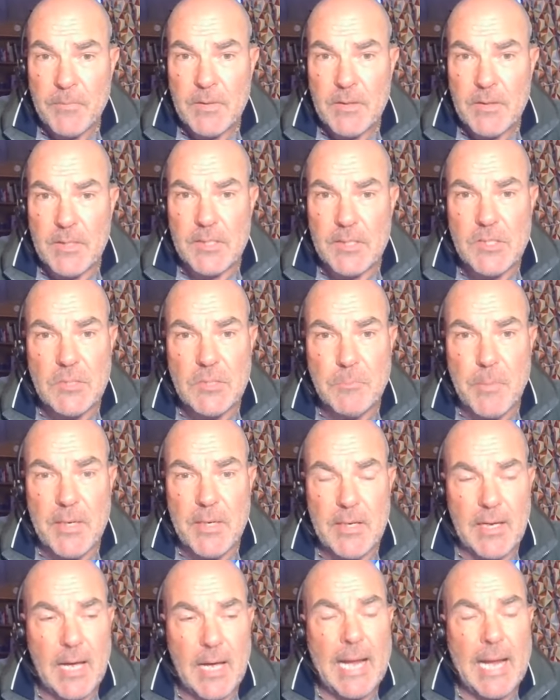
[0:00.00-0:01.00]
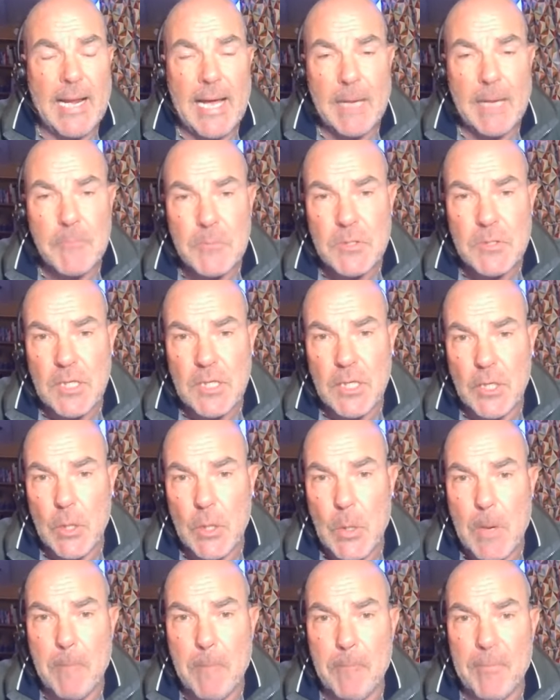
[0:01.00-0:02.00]
this has been an
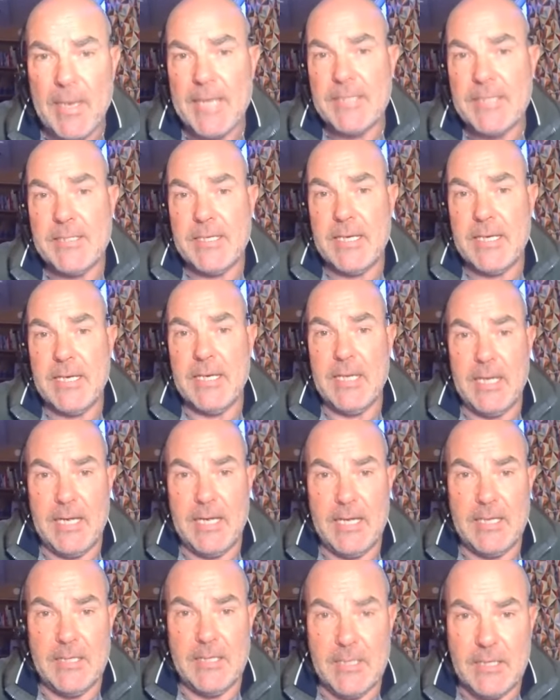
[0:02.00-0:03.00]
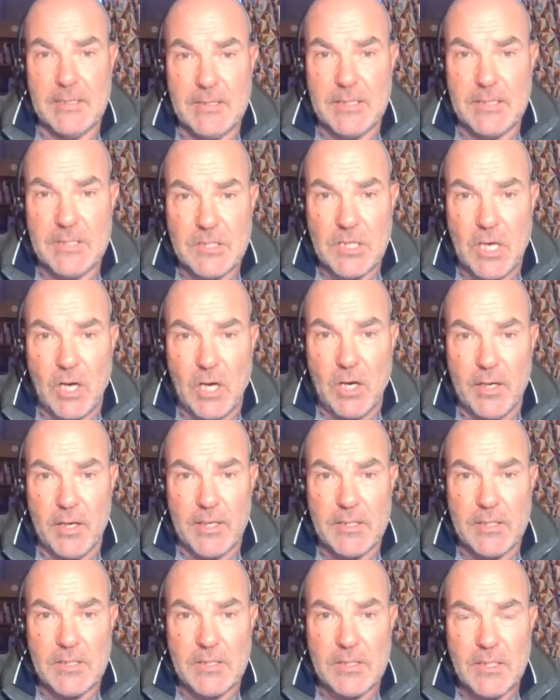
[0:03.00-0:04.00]
absolute blessing in
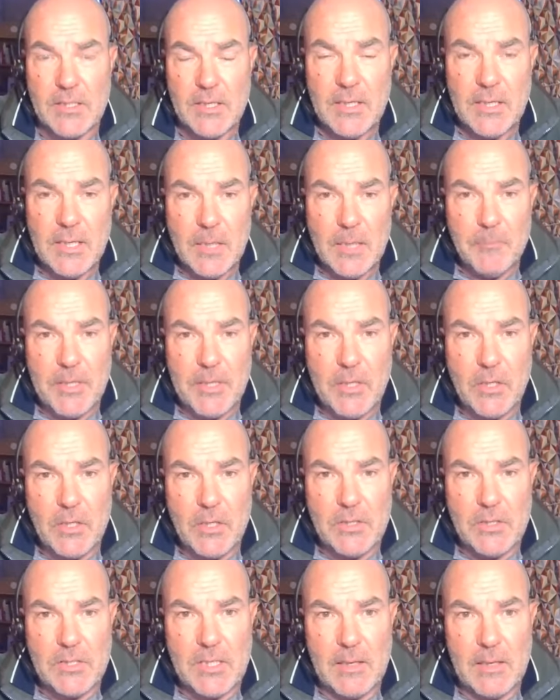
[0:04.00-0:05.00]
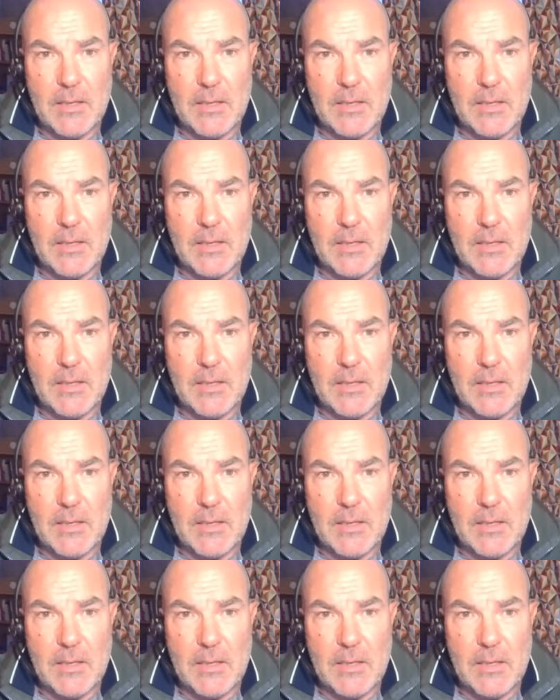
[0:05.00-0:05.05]
disguise because